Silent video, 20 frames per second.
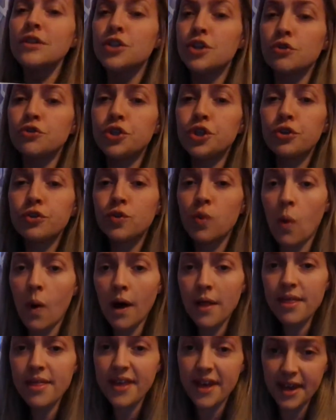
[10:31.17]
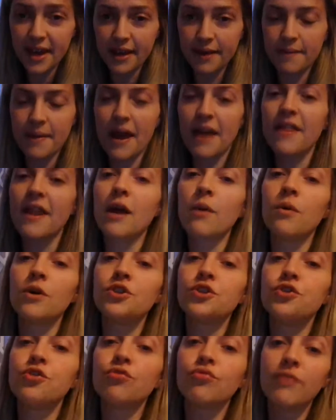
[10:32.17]
So choose one thing, and then I
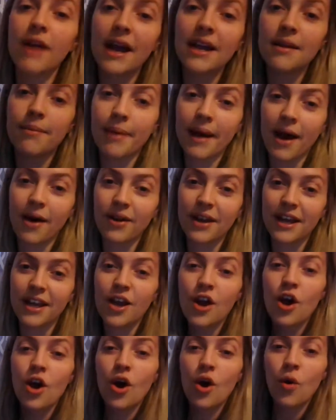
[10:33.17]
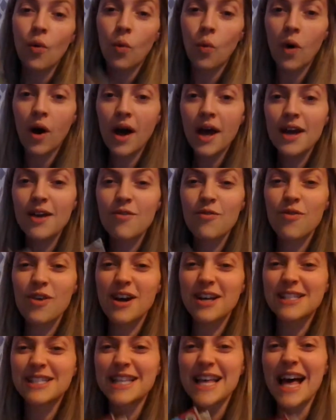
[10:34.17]
want you to write about it. What
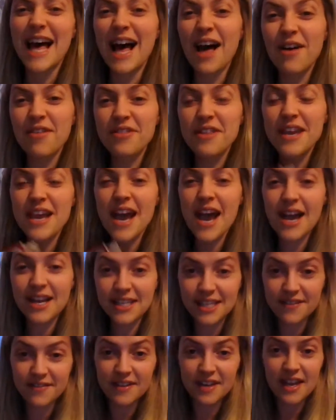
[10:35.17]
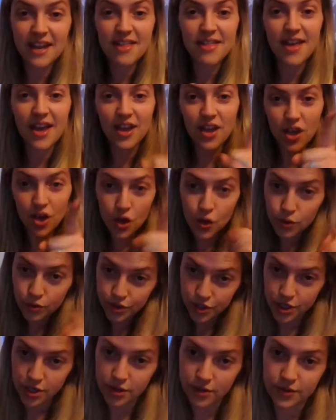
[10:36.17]
was the healthy activity that you
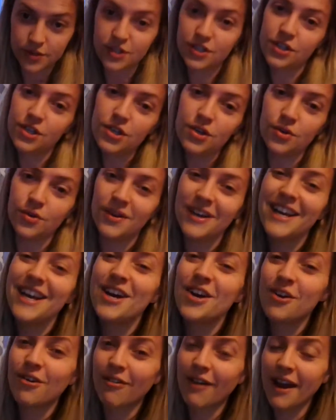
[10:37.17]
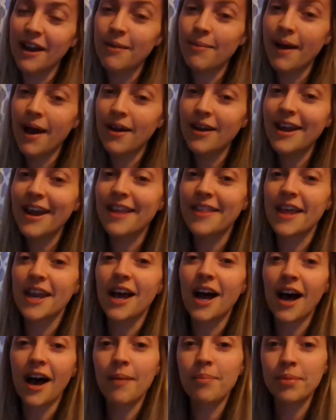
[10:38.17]
chose to do? Write about it and
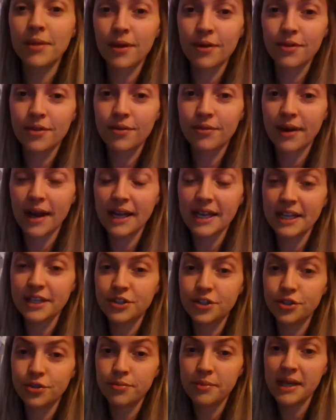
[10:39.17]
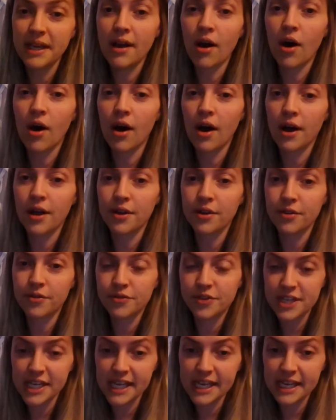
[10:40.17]
then upload the writing to me on
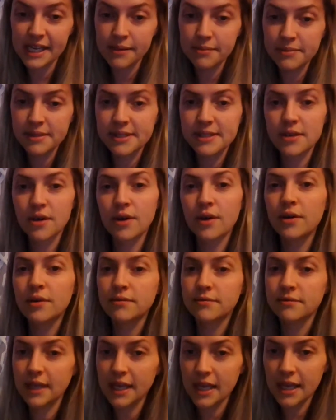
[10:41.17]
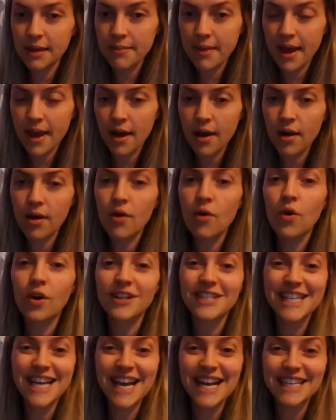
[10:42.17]
Teams, email,
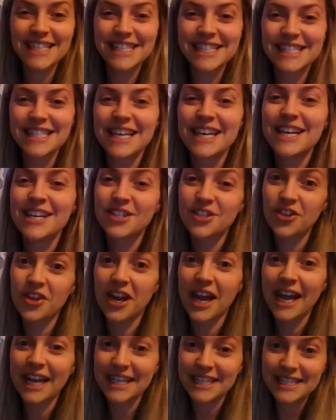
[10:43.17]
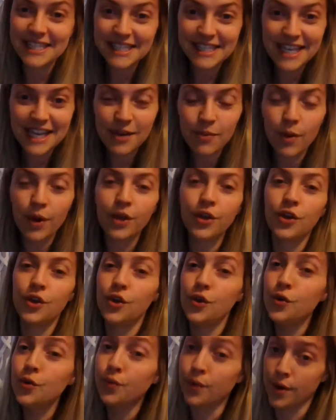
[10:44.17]
or text so that I can see what
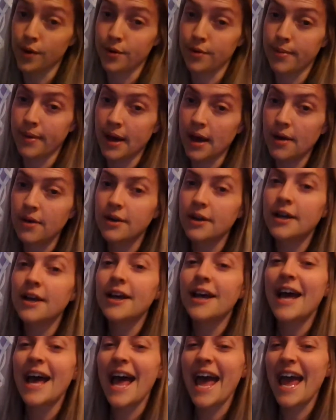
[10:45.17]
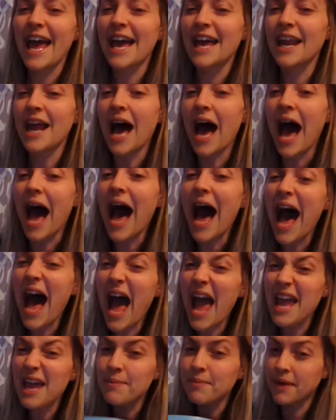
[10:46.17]
you wrote about. And
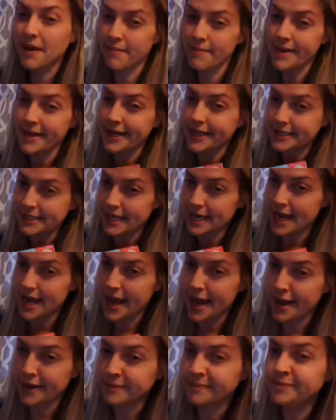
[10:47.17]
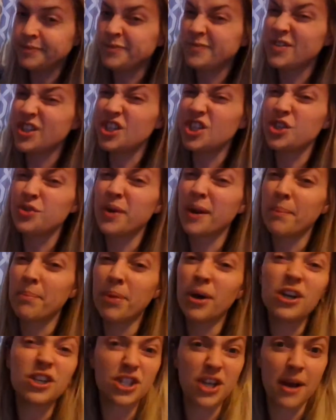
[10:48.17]
I am committing today to doing
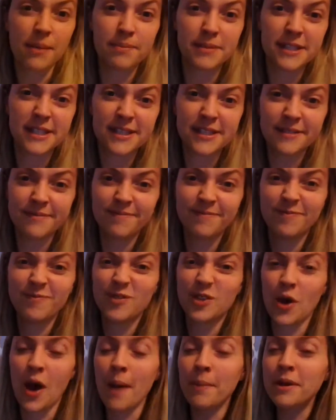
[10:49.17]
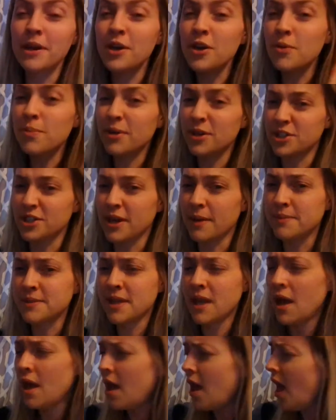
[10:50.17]
push ups. So I'm going to do push
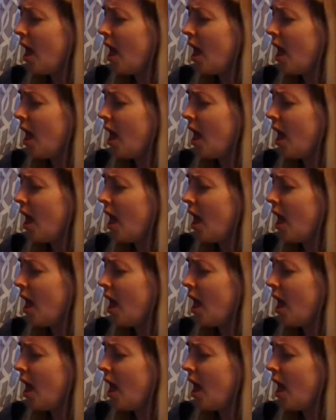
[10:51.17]
ups.